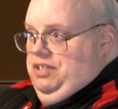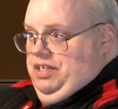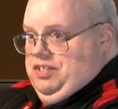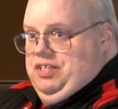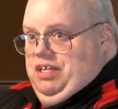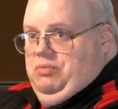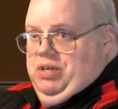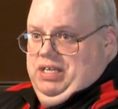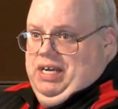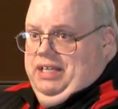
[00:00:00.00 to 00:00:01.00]
the extend
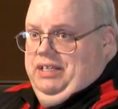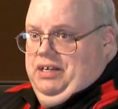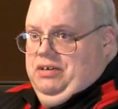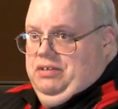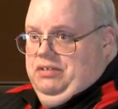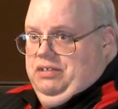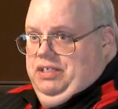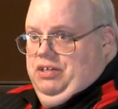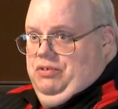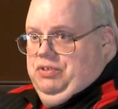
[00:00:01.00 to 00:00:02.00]
one on there,
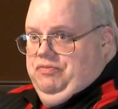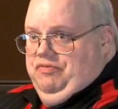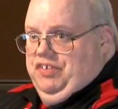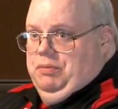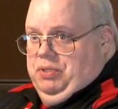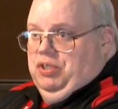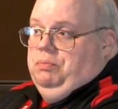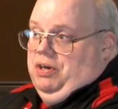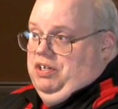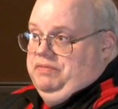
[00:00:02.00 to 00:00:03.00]
you know, for the build
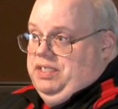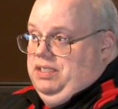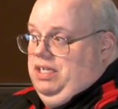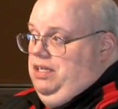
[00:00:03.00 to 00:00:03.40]
part of it.